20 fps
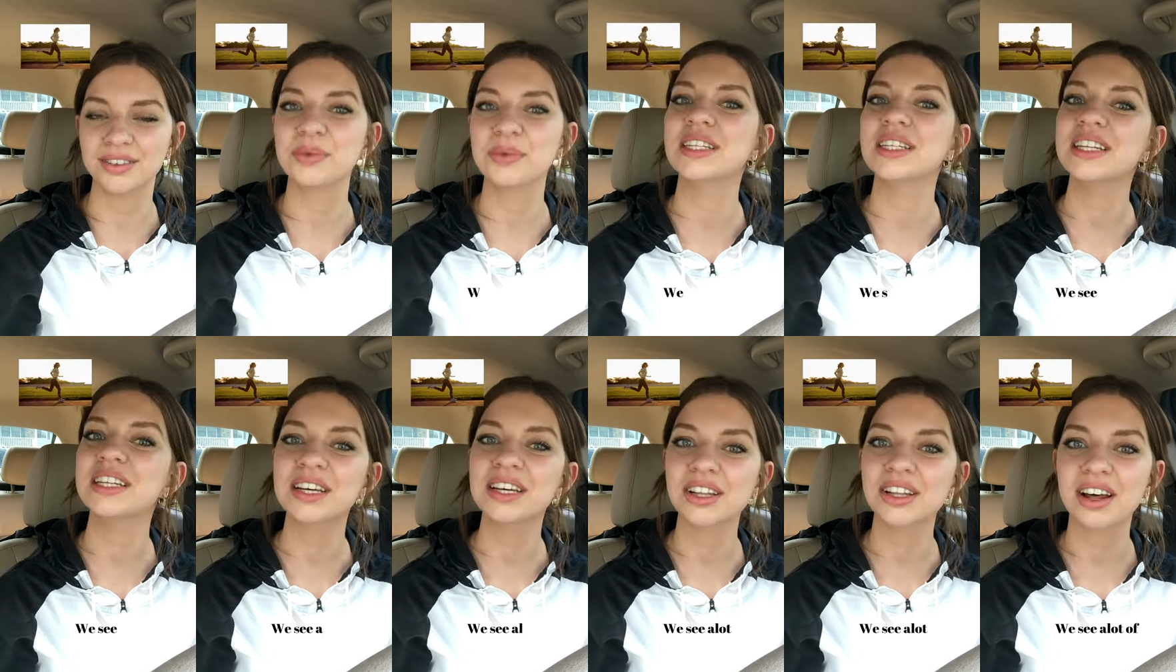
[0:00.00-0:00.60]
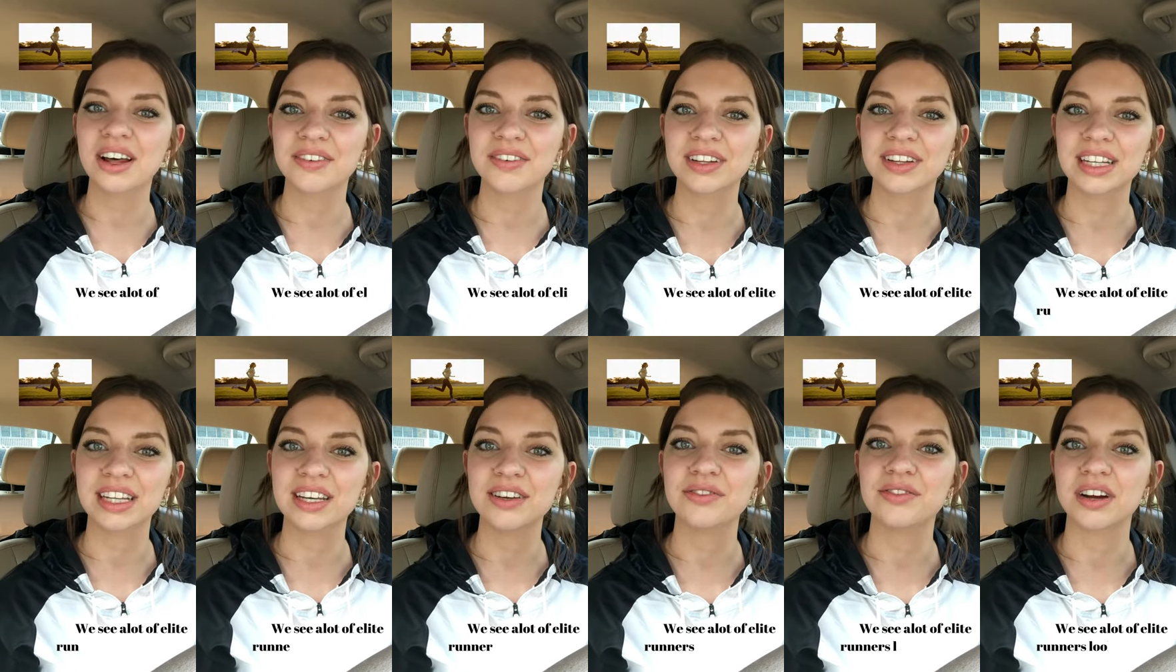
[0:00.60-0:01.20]
We see a lot of
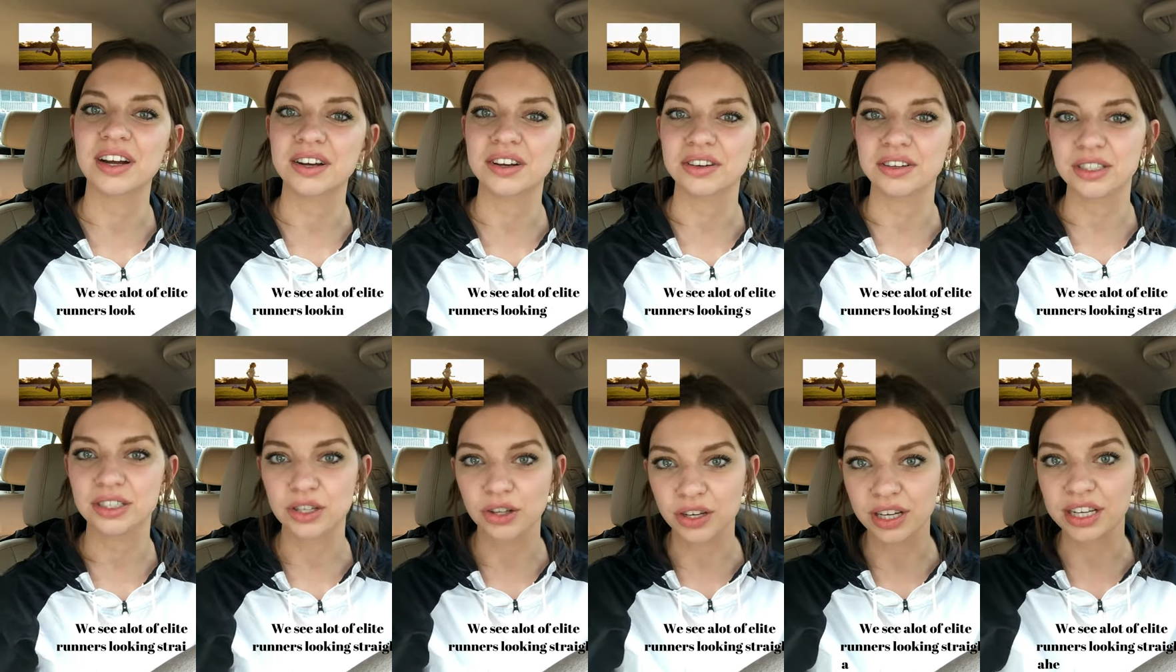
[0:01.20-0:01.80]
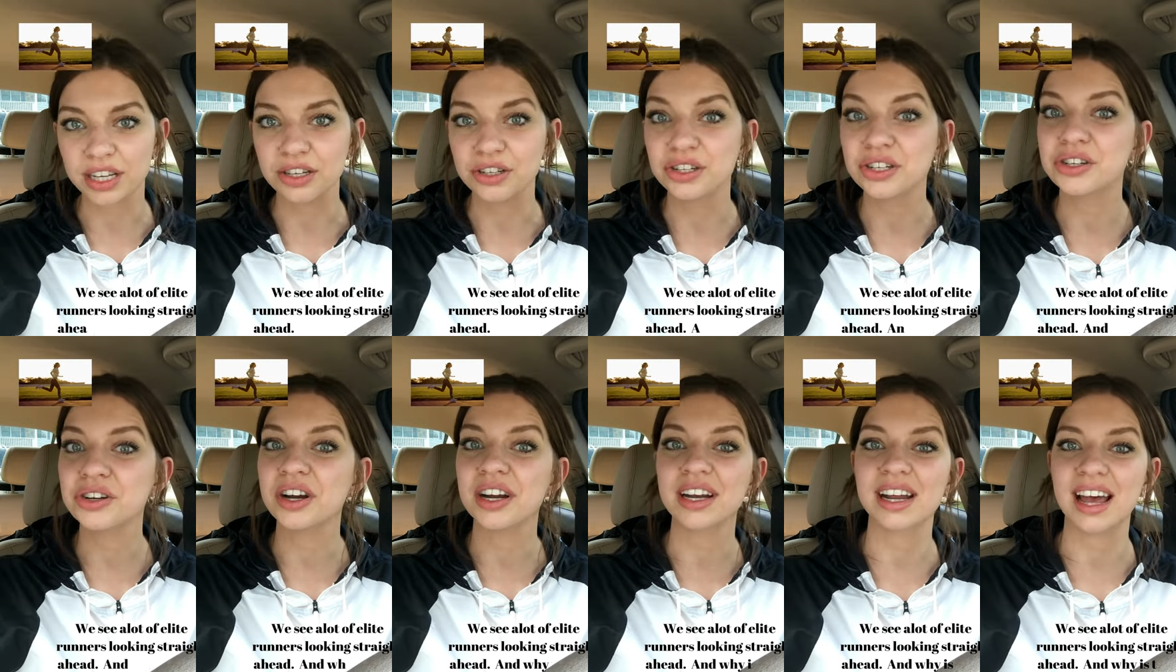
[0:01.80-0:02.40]
elite runners looking
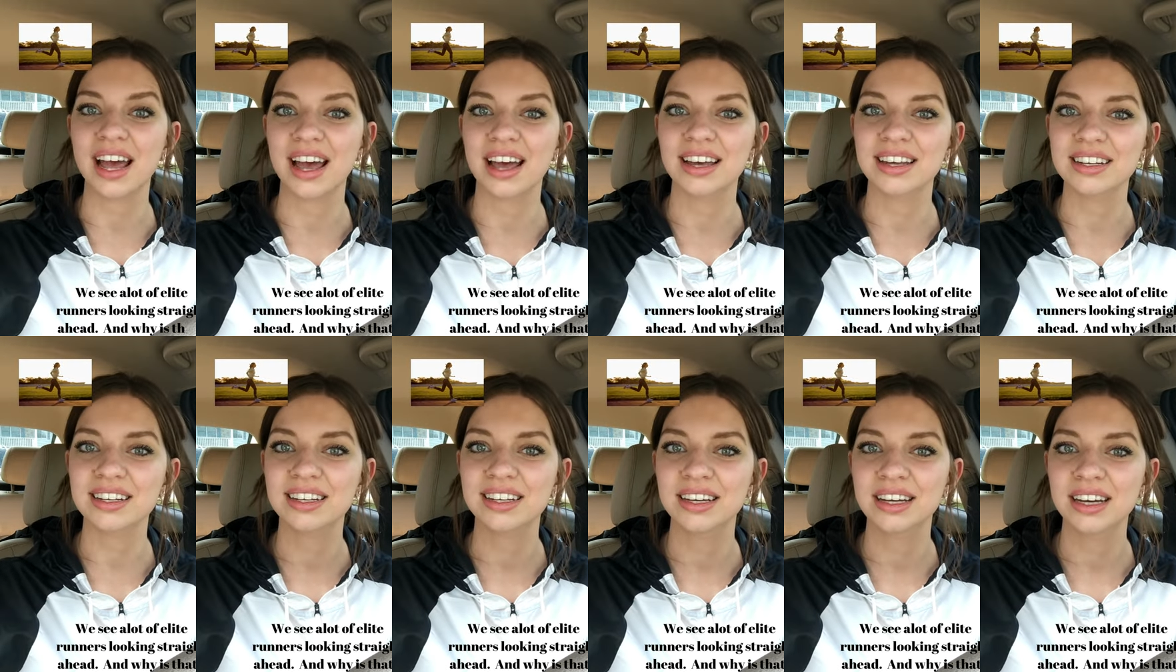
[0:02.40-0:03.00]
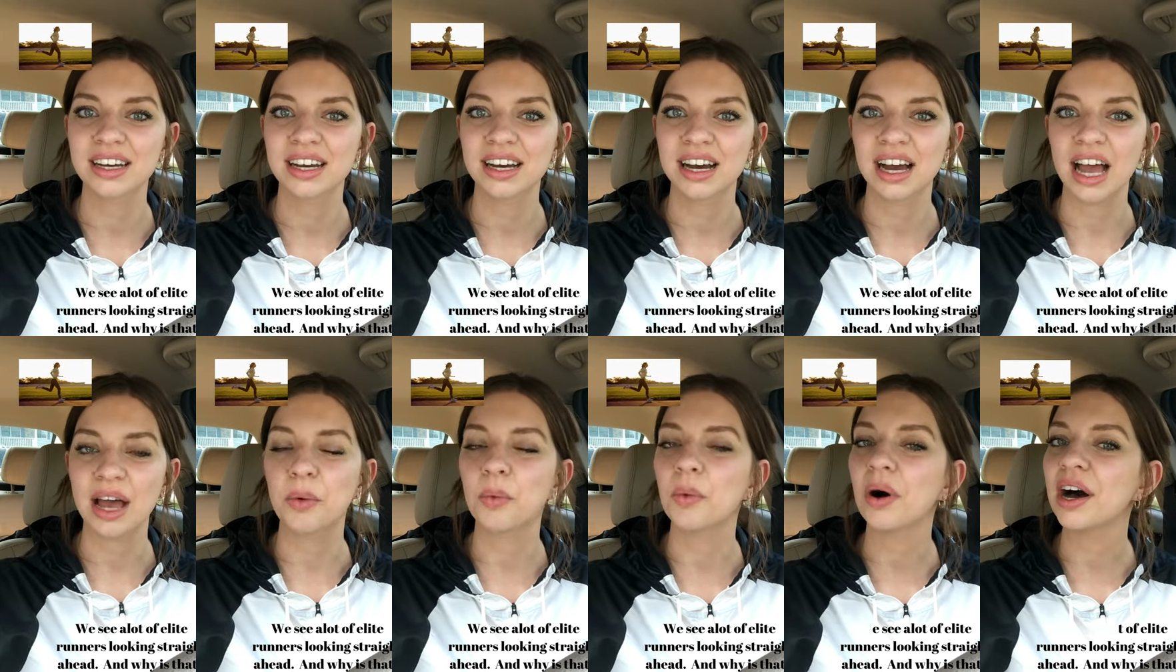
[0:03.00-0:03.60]
straight ahead.
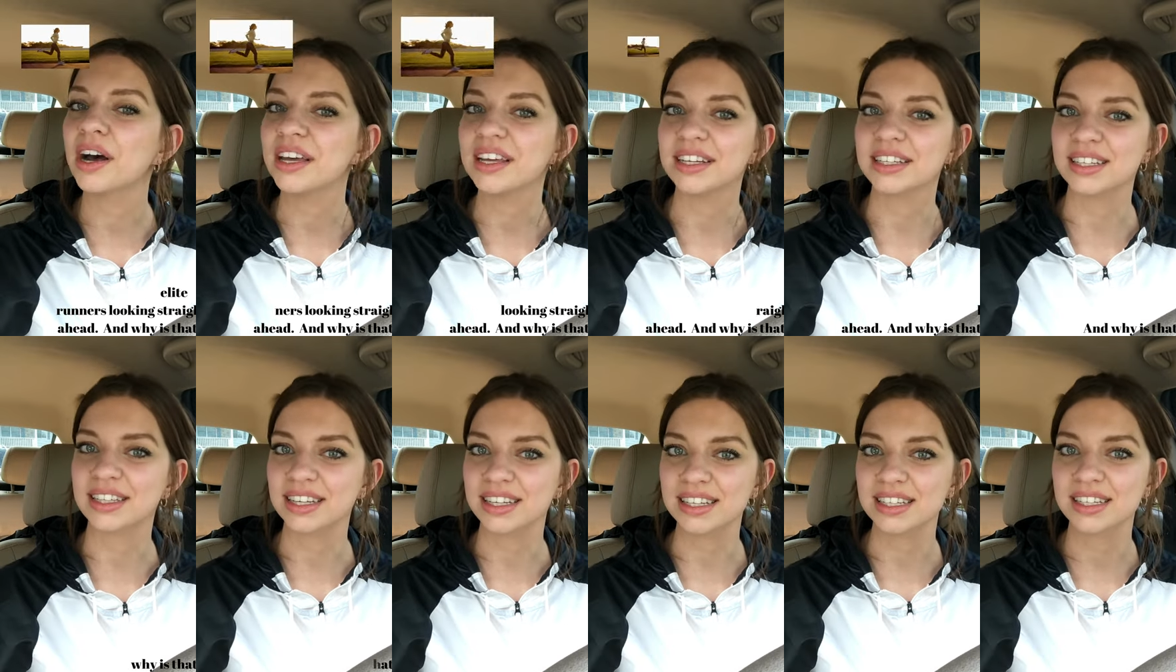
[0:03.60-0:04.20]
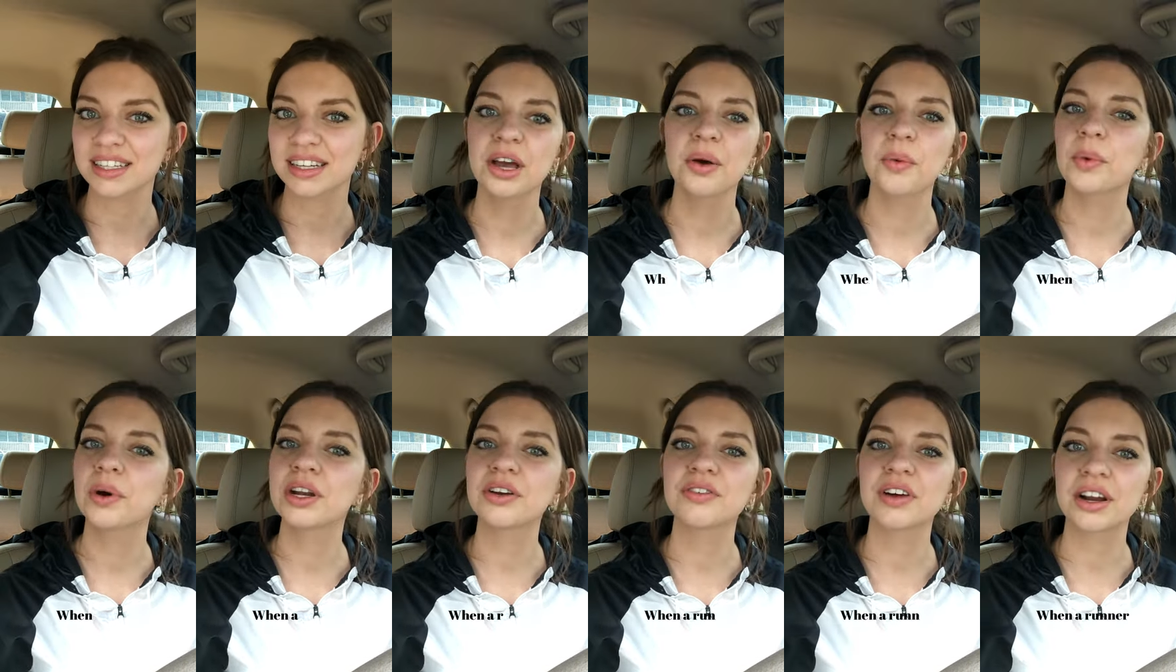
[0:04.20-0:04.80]
And why is this?
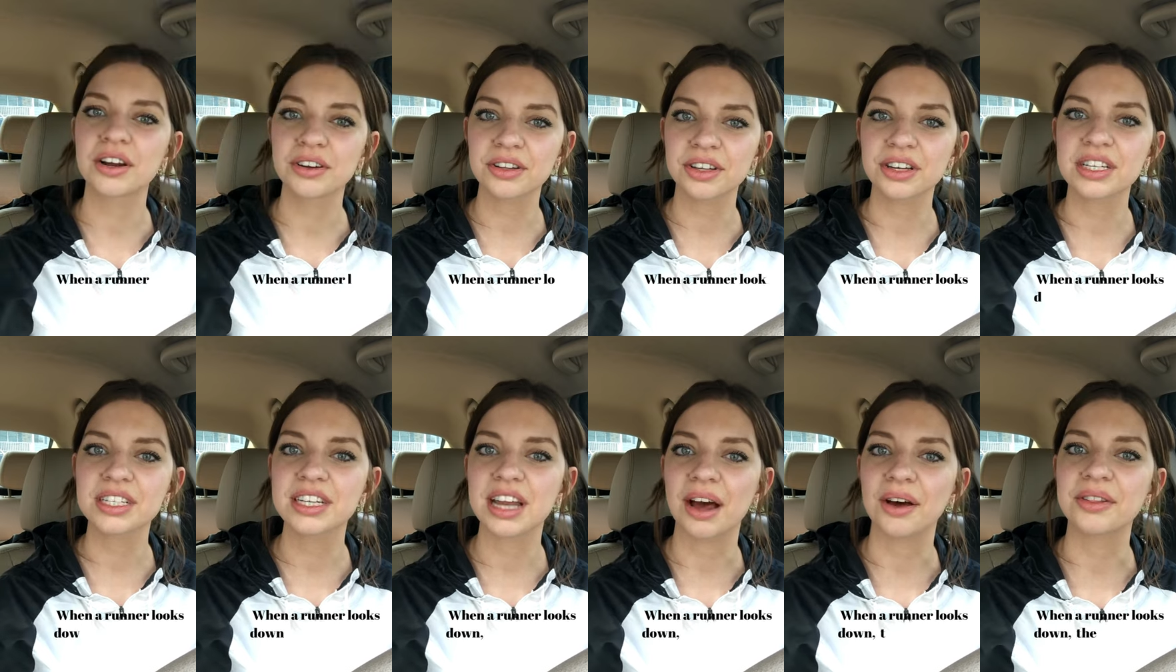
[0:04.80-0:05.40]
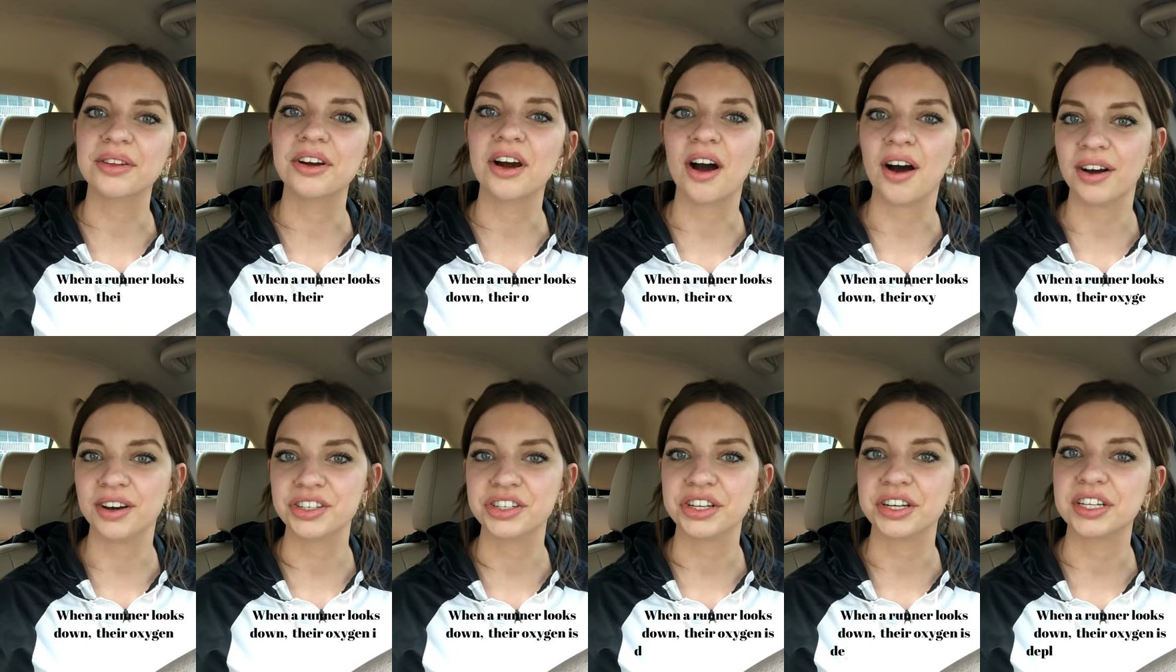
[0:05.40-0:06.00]
When a runner looks down, their
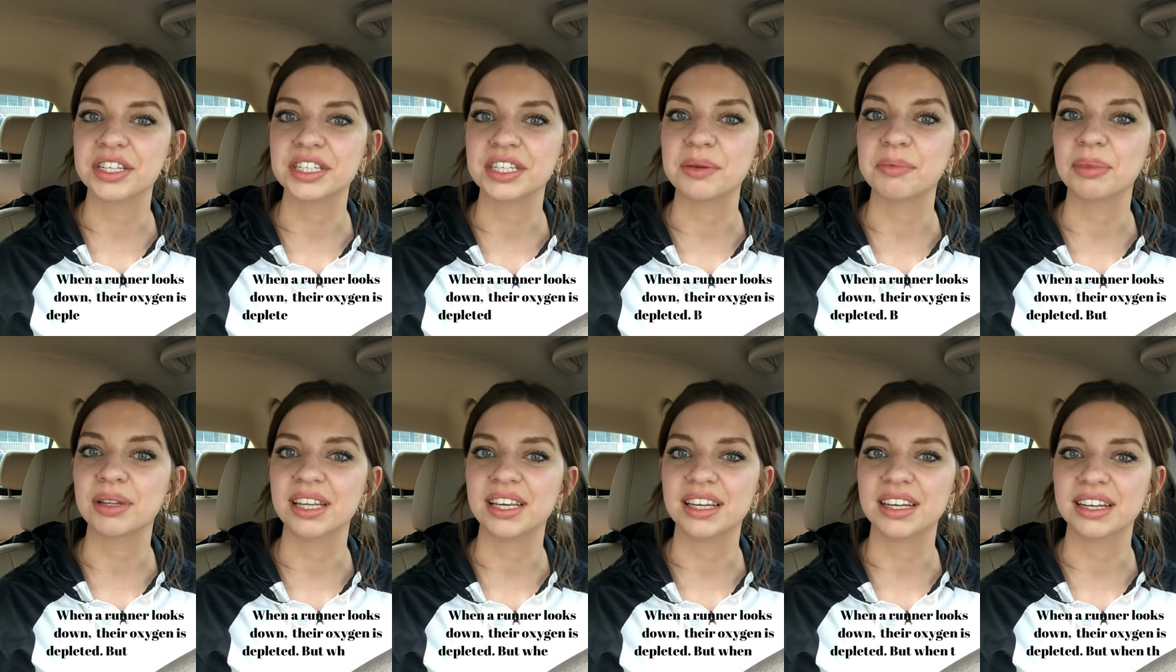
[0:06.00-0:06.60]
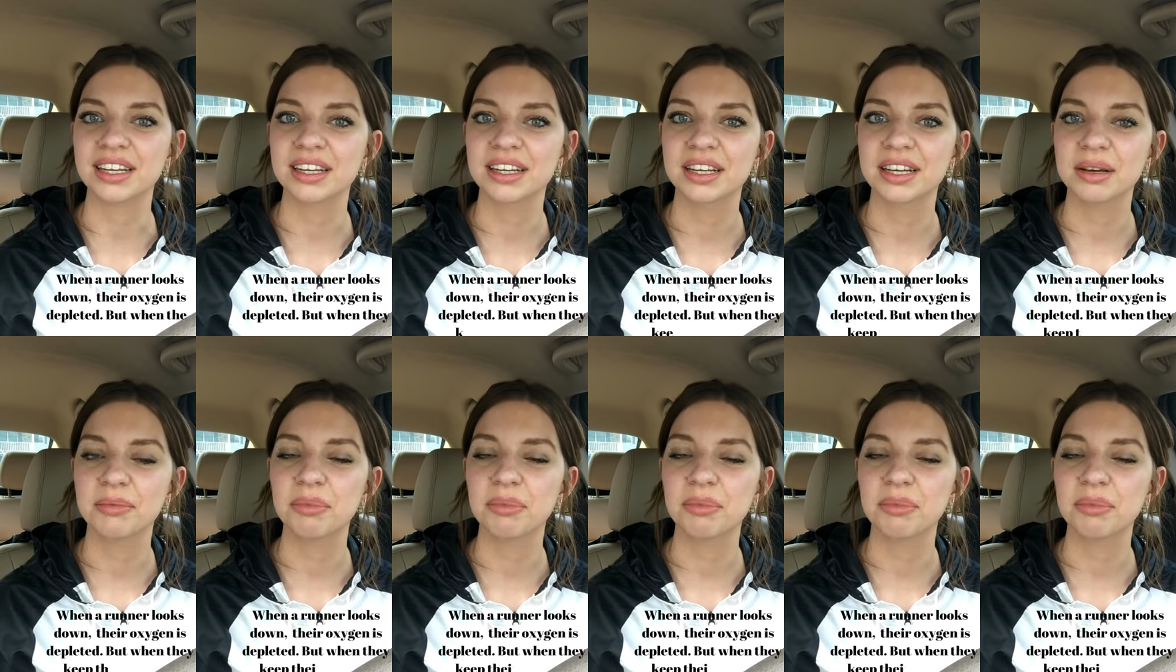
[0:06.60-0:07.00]
oxygen is depleted.